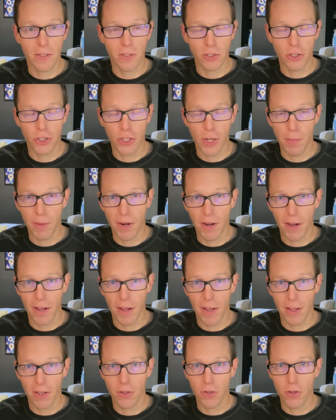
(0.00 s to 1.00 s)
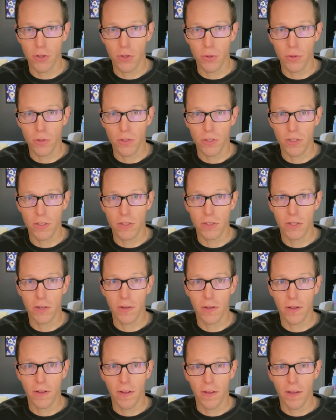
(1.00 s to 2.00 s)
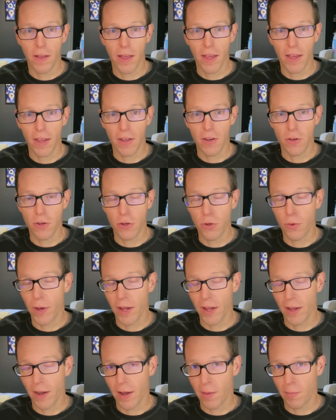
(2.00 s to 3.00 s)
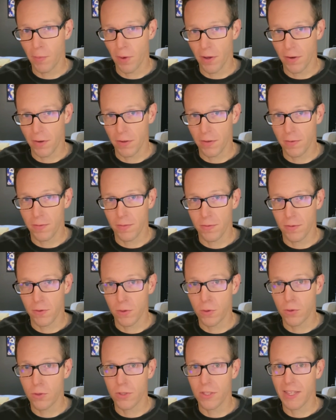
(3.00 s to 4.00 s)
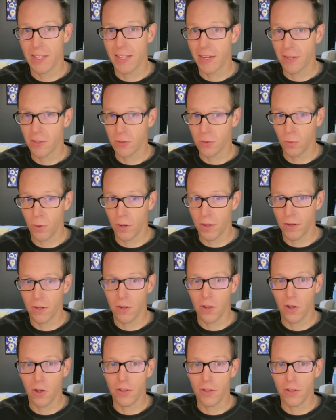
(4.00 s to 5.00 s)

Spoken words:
Gemini uses a new AI model, Google's latest one called